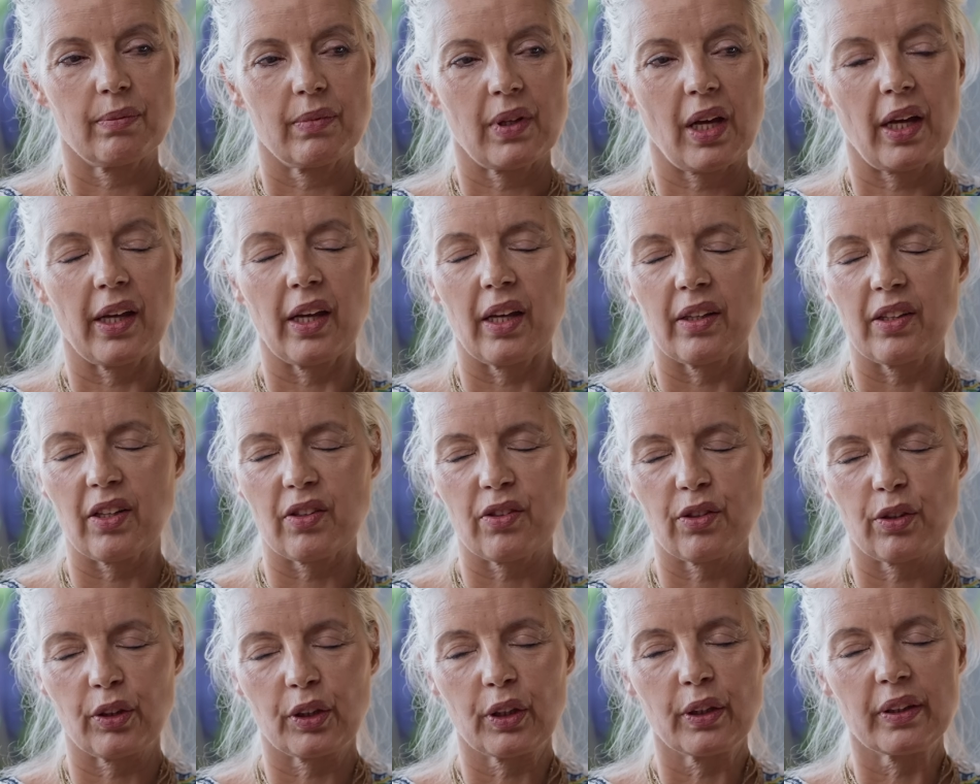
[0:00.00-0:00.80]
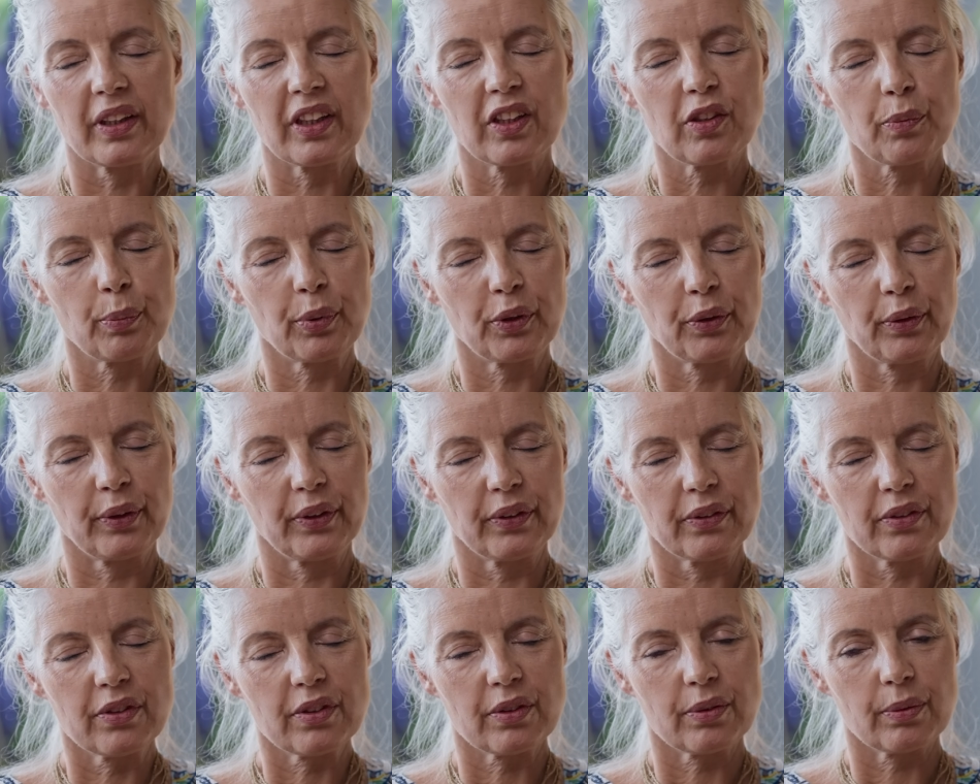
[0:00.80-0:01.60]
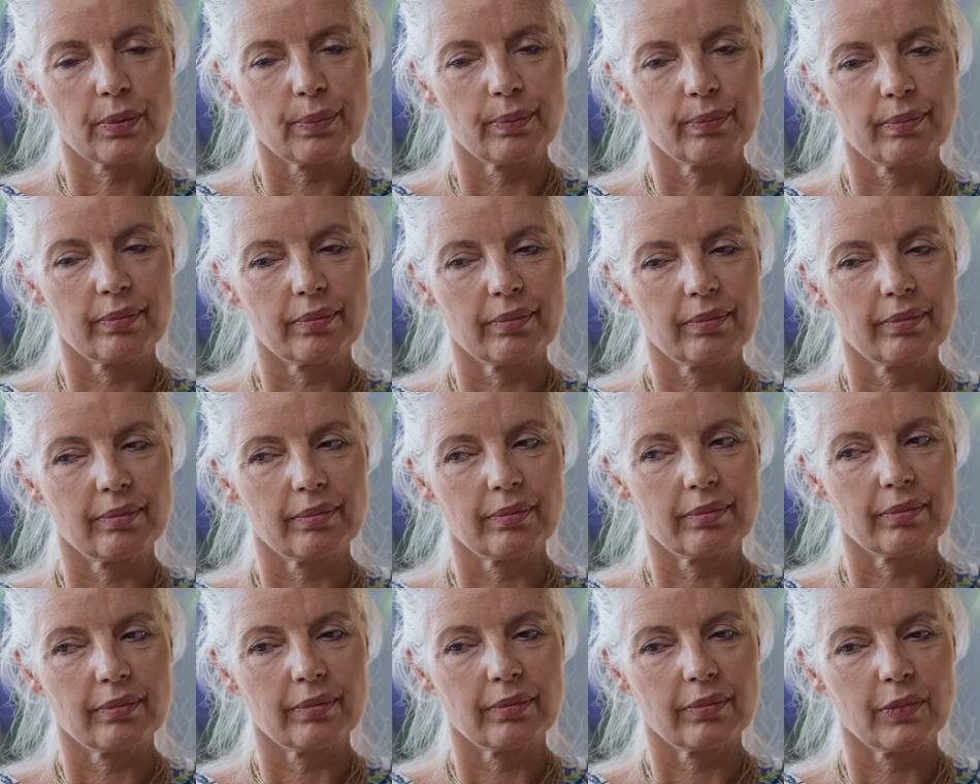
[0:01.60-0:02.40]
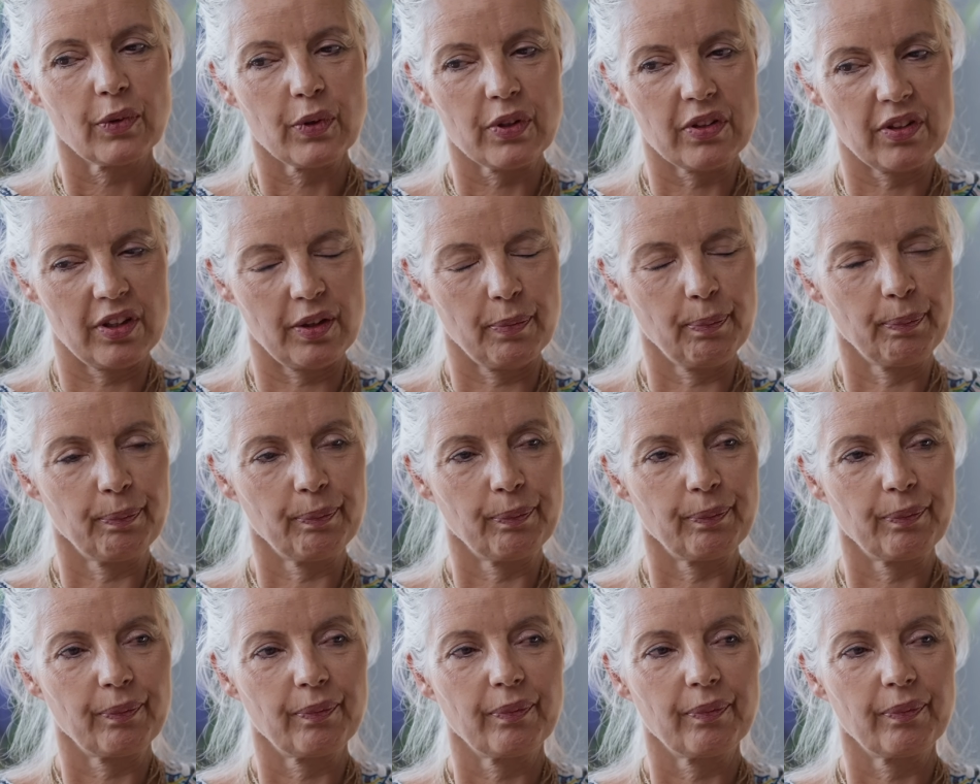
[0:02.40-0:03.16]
I had a second experience with him.